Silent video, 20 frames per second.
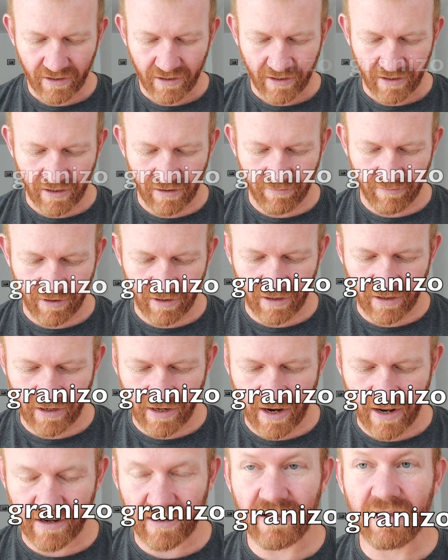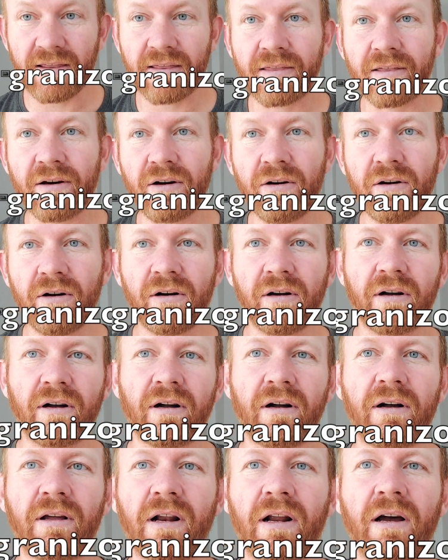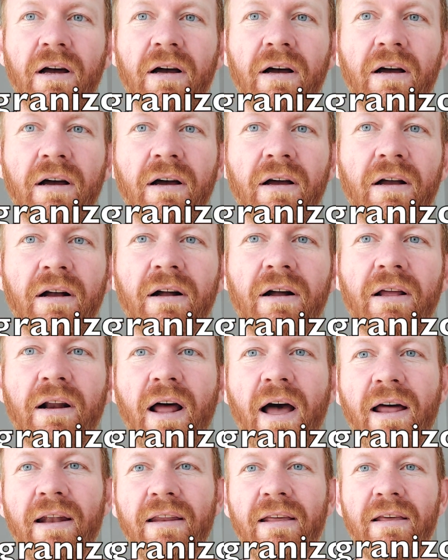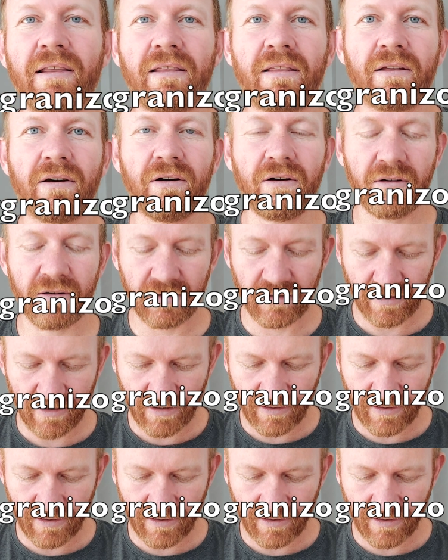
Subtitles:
Granizo, granizo.